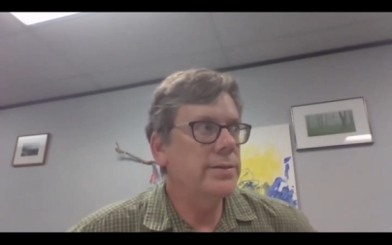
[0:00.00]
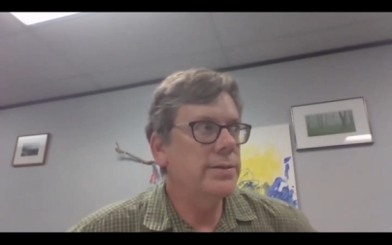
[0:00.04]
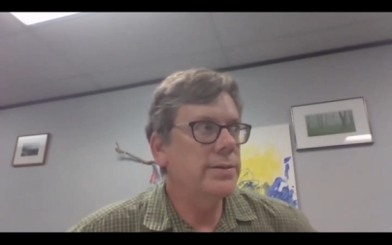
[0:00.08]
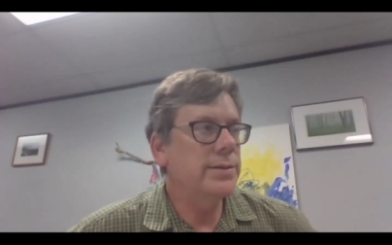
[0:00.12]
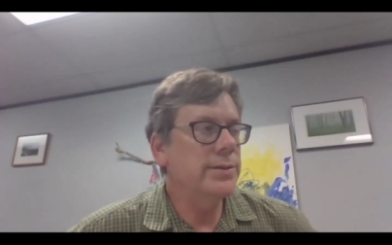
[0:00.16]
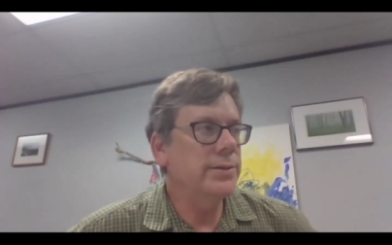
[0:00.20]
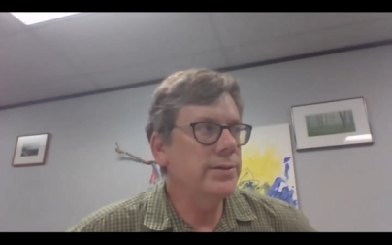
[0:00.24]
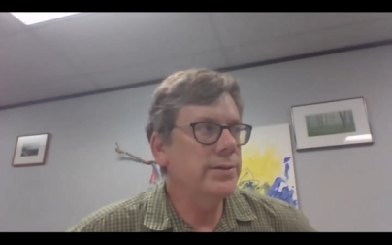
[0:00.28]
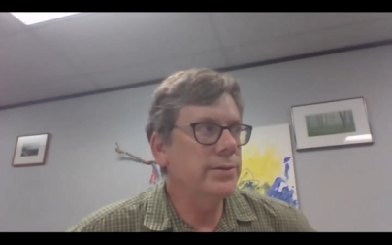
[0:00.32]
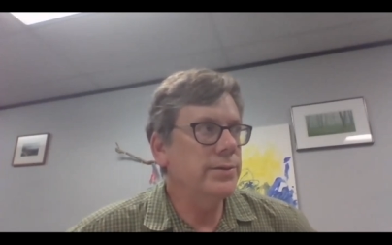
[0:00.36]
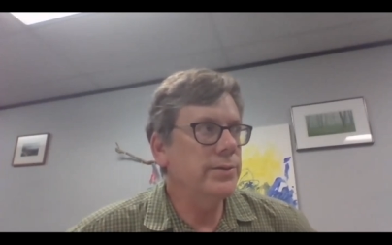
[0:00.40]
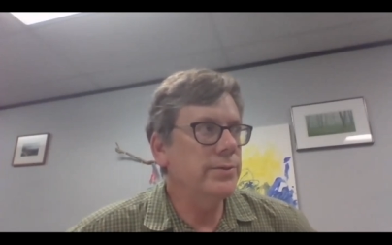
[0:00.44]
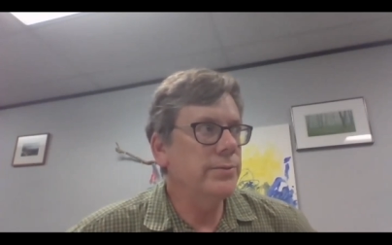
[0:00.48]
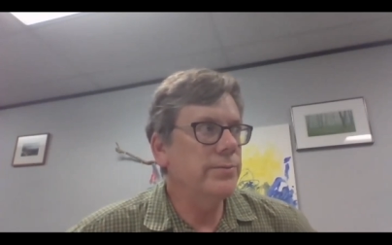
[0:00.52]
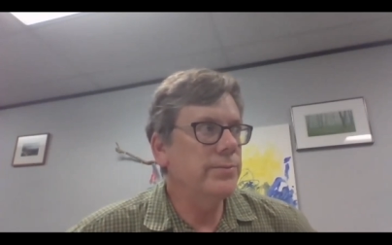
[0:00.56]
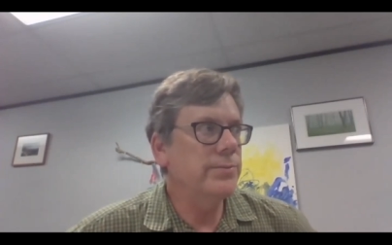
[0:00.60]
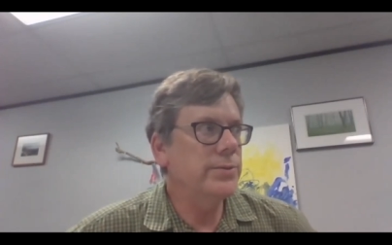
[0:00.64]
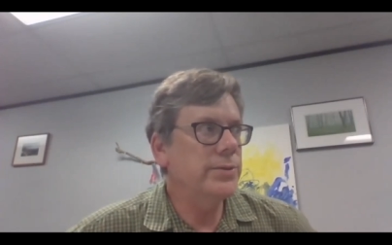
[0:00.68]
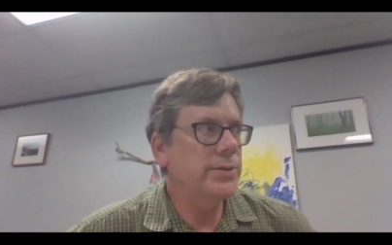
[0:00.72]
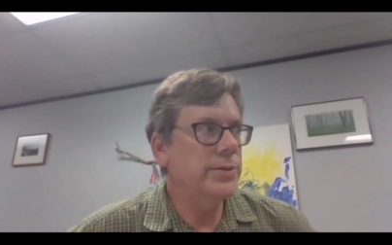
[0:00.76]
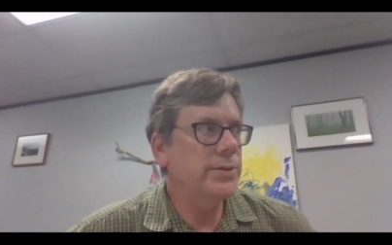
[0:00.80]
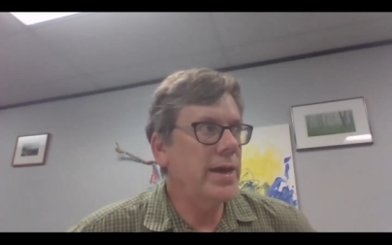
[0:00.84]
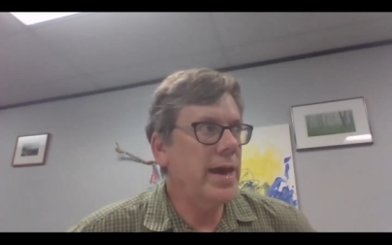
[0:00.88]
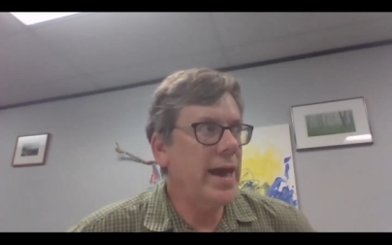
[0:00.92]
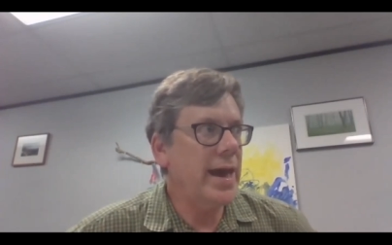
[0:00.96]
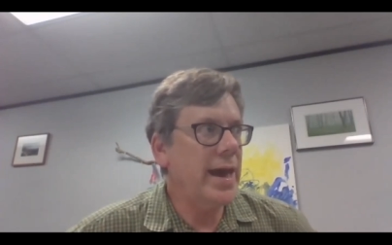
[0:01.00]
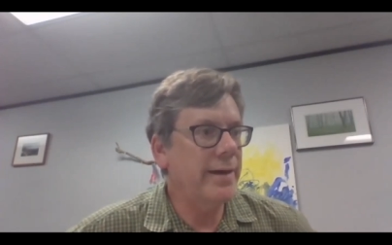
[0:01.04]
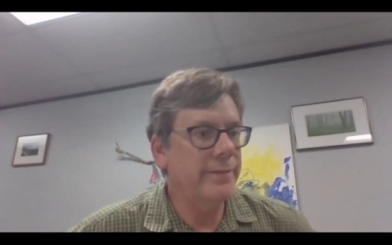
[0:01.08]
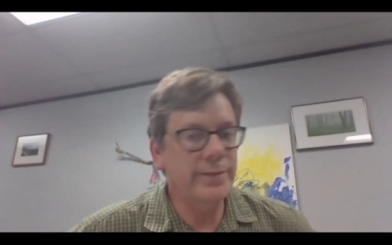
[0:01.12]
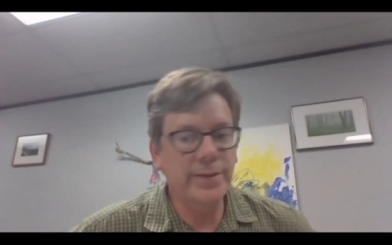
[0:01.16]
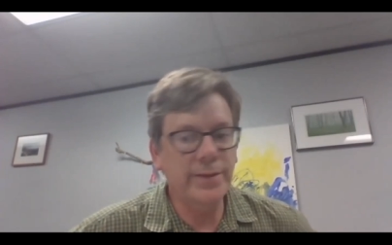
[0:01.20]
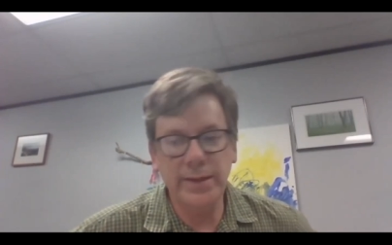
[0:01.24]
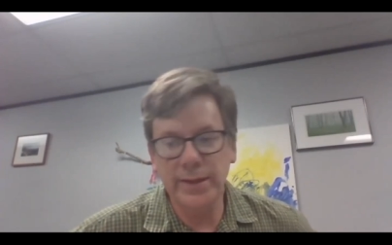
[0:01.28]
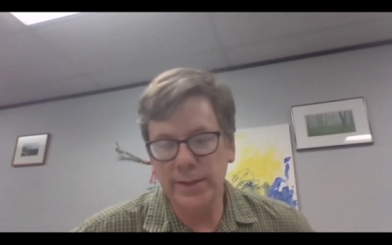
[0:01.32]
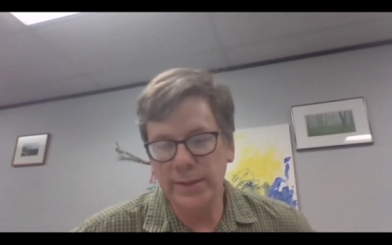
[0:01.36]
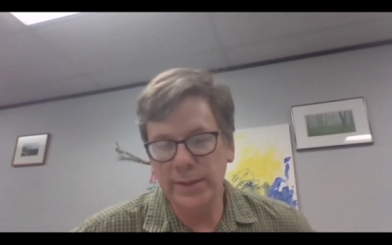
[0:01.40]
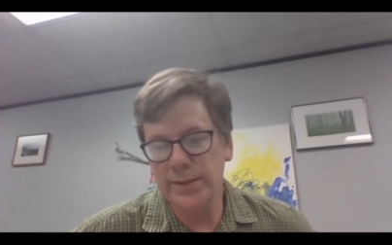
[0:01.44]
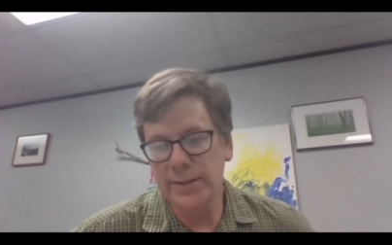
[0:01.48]
to to have
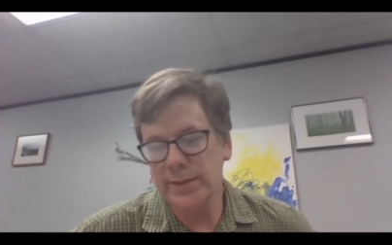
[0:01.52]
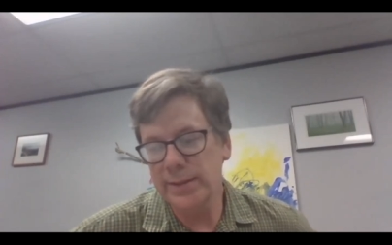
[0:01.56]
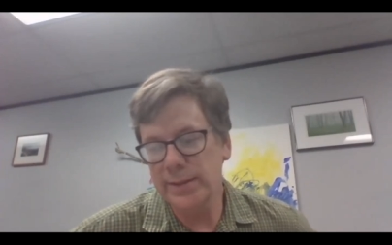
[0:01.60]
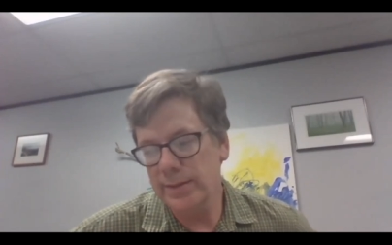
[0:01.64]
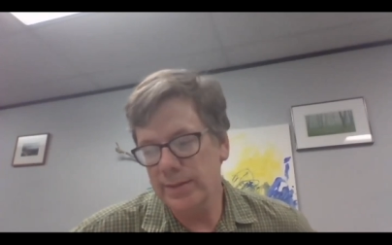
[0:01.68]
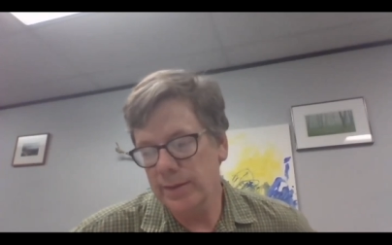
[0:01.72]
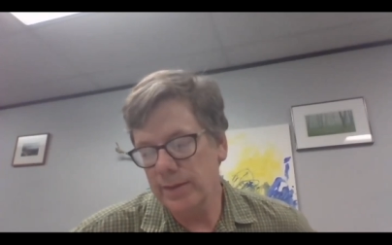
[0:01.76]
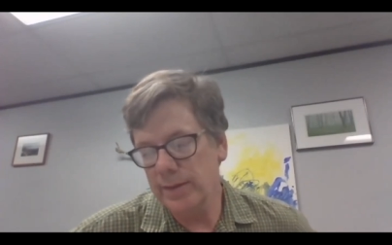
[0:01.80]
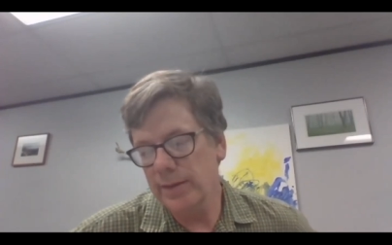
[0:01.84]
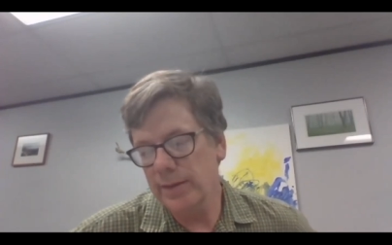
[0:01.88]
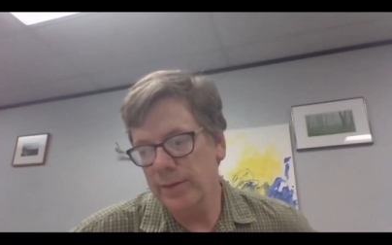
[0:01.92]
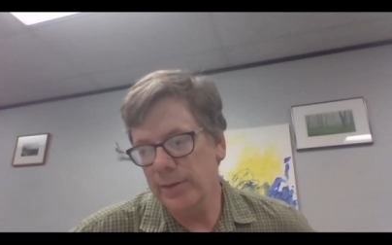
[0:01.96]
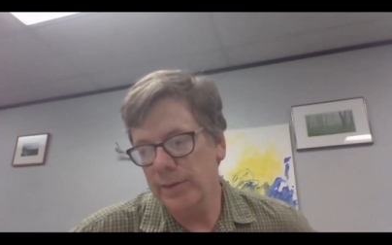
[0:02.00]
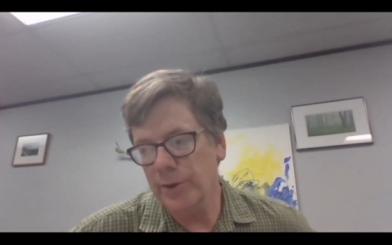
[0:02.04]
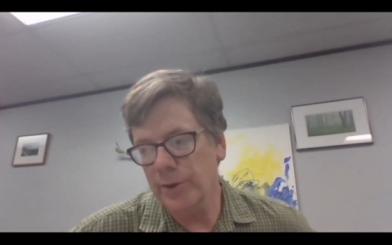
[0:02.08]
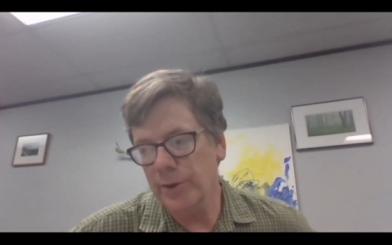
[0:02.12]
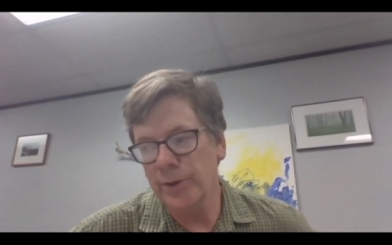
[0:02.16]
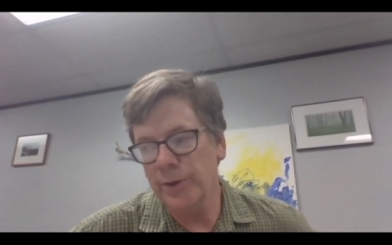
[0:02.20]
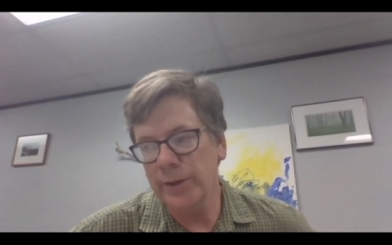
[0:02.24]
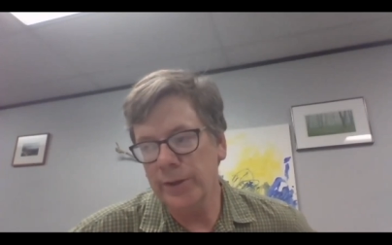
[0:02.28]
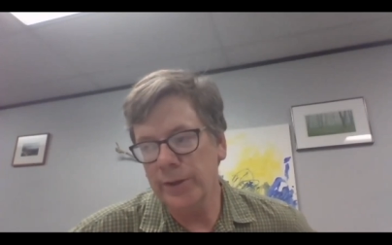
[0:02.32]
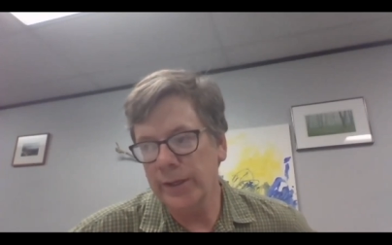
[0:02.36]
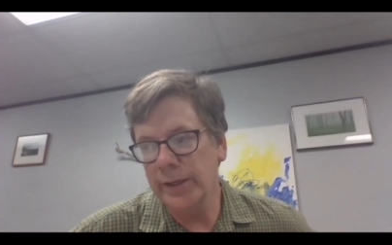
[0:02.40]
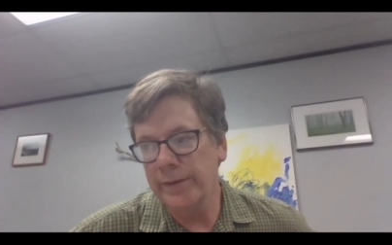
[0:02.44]
kids learning